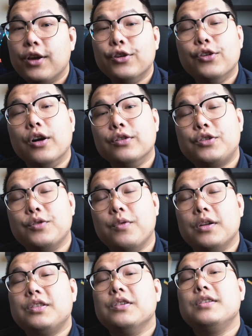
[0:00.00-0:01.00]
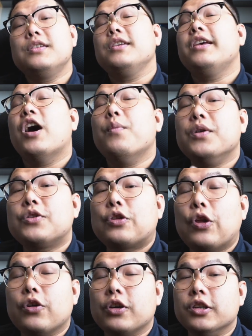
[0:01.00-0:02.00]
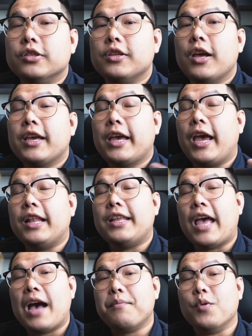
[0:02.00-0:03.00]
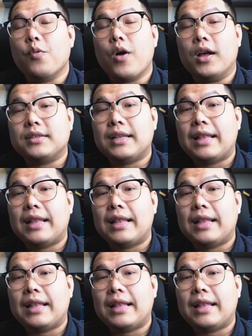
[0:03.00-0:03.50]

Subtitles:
don't you want to see how much longer can the Apple Watch